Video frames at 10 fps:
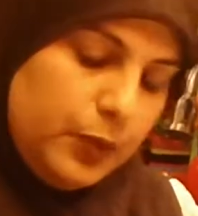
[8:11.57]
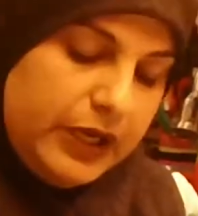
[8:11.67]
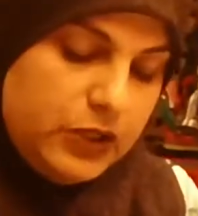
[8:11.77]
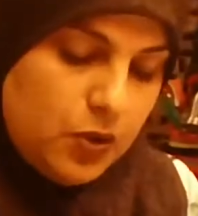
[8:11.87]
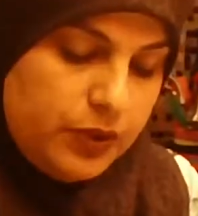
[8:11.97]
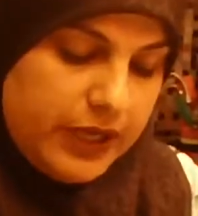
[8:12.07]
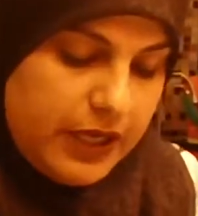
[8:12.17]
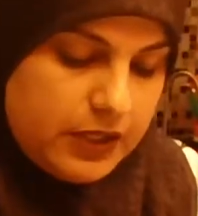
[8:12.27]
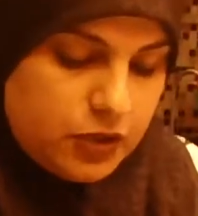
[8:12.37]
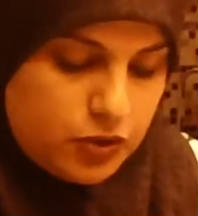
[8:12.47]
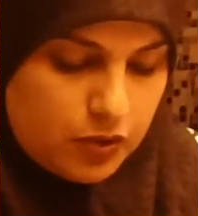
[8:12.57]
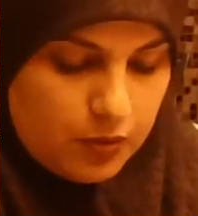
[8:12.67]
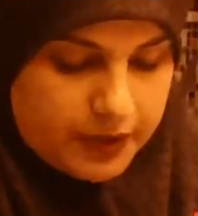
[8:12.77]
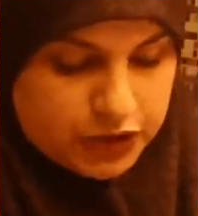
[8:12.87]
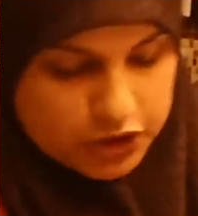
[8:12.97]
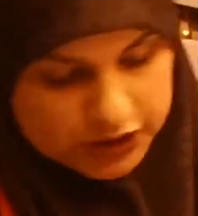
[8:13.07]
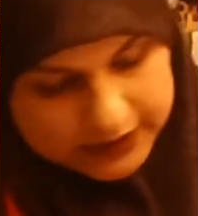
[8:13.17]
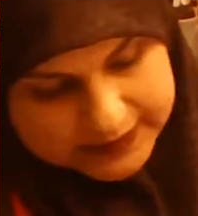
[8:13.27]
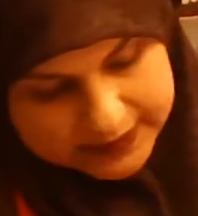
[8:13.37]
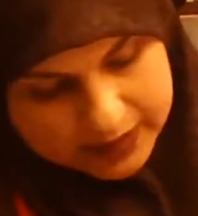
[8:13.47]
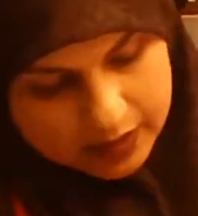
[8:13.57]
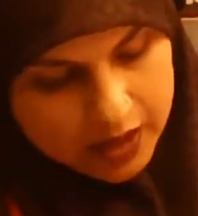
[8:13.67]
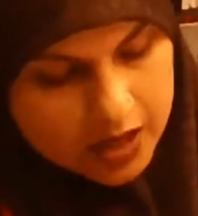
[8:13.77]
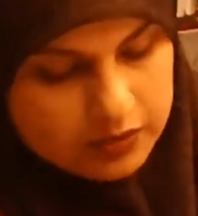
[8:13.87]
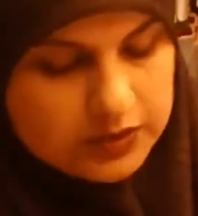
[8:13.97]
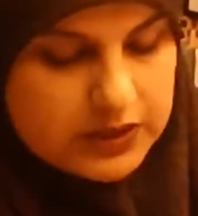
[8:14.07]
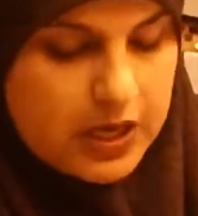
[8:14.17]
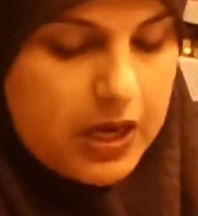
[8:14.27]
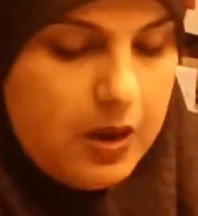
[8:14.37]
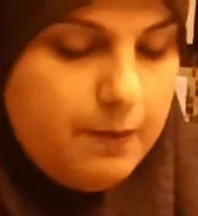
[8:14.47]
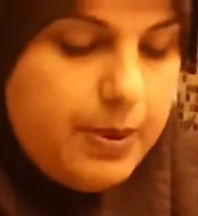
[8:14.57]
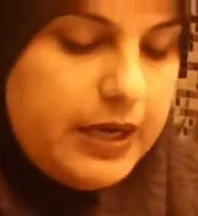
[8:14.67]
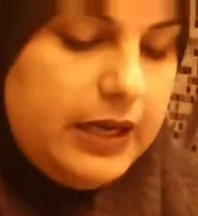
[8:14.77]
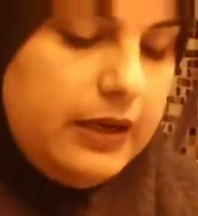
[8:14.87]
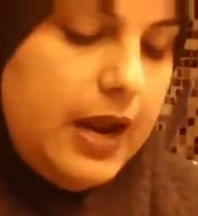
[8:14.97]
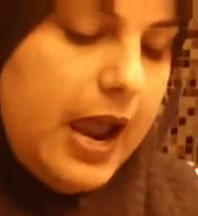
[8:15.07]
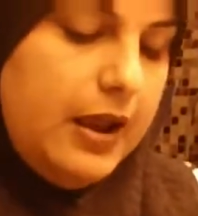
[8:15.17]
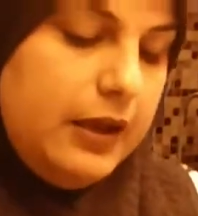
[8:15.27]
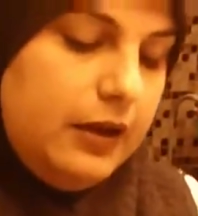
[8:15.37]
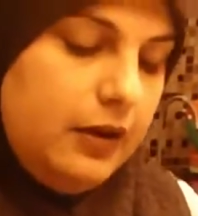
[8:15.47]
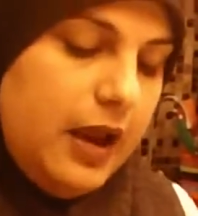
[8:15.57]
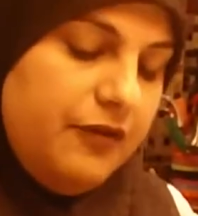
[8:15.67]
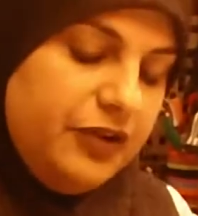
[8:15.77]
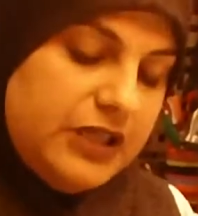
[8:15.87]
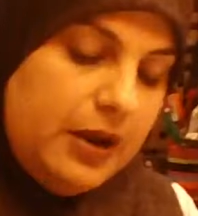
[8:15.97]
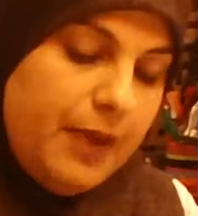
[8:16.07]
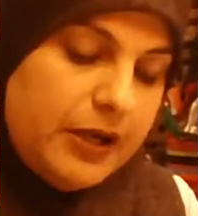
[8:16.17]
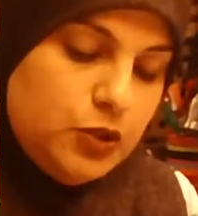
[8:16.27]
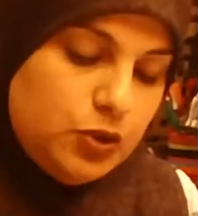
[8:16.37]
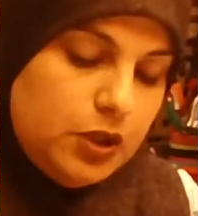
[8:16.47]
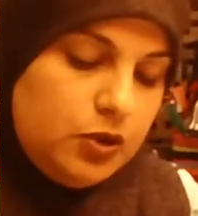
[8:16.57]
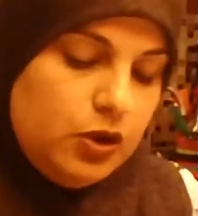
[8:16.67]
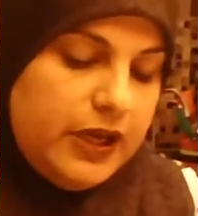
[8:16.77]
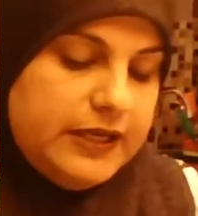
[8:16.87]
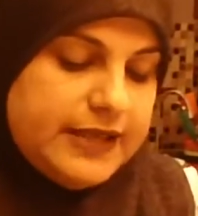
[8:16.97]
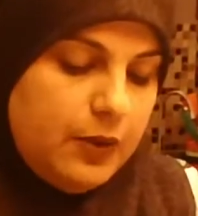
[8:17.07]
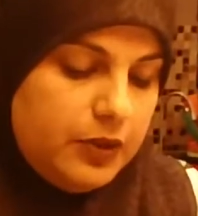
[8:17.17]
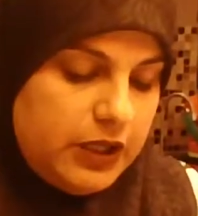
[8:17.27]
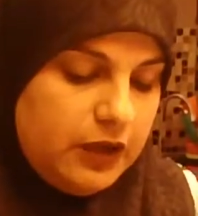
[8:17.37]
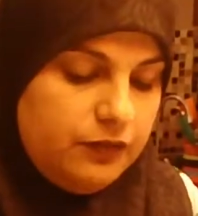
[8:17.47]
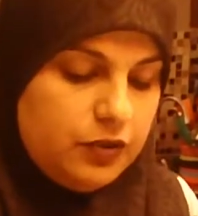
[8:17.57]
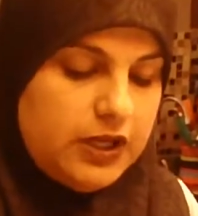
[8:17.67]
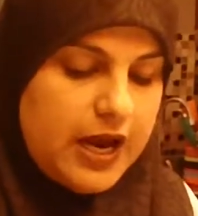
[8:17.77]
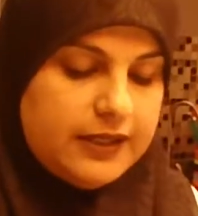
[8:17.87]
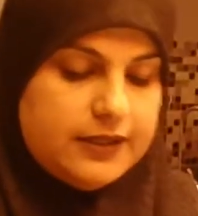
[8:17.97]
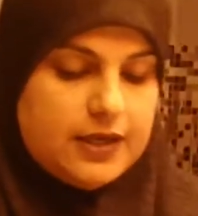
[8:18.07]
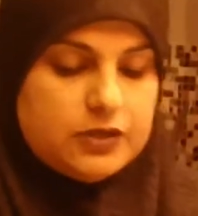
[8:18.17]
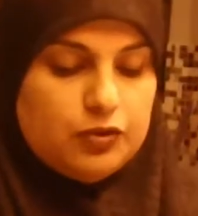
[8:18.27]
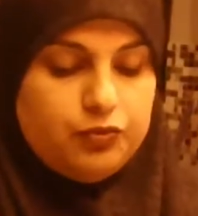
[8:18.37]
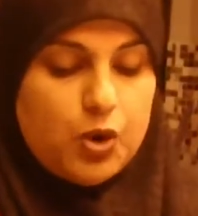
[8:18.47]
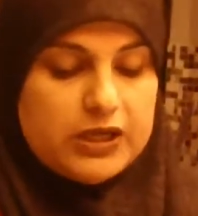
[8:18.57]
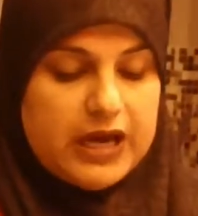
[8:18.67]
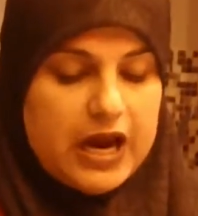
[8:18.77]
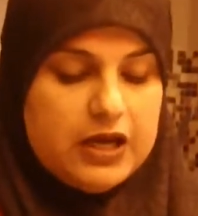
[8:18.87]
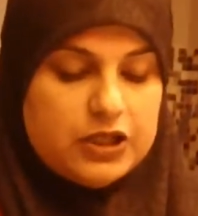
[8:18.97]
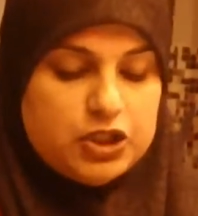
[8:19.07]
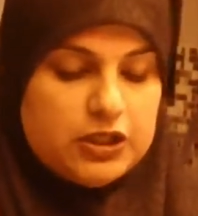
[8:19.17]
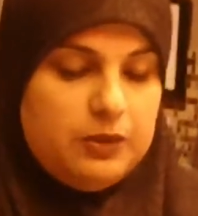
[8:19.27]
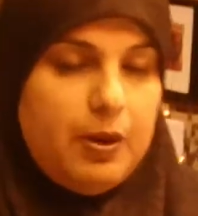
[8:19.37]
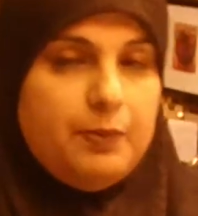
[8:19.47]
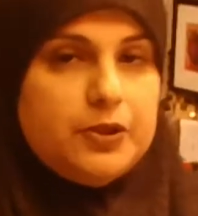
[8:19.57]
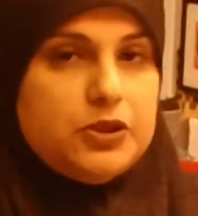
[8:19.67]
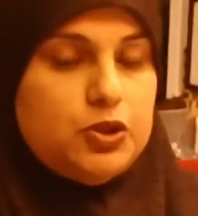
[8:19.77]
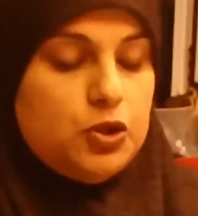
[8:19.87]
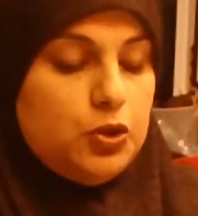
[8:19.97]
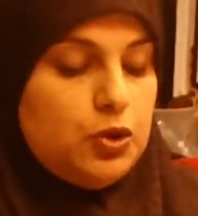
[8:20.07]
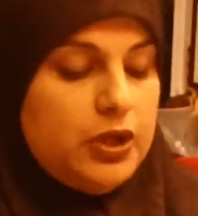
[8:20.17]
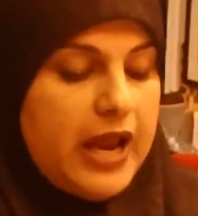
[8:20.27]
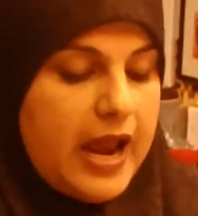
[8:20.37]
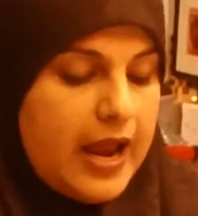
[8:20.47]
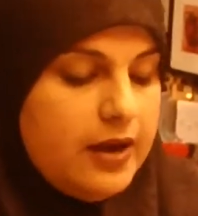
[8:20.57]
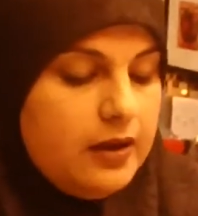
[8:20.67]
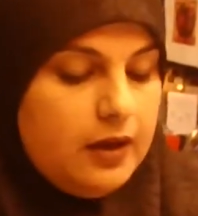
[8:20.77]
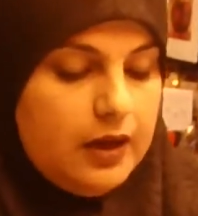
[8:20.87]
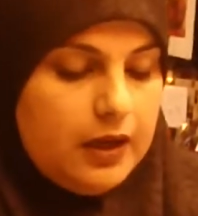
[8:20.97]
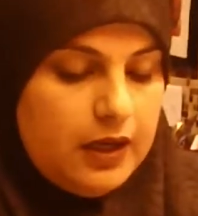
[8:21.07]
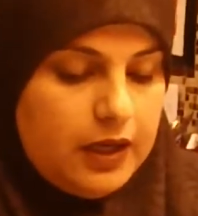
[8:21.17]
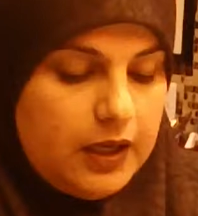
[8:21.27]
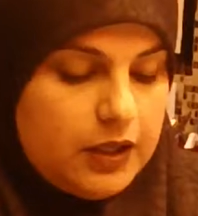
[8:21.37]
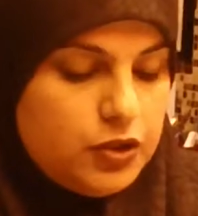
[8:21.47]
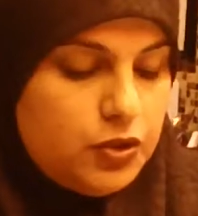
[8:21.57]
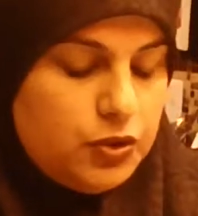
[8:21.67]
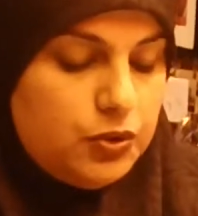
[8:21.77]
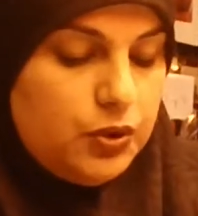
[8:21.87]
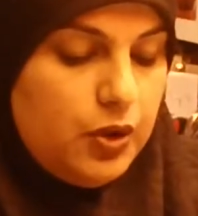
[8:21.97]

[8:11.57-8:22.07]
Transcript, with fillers: we don't eat so much chilies in our house, but I every time I do the cookings, I will give you the ideas of what kind of chili peppers you could add into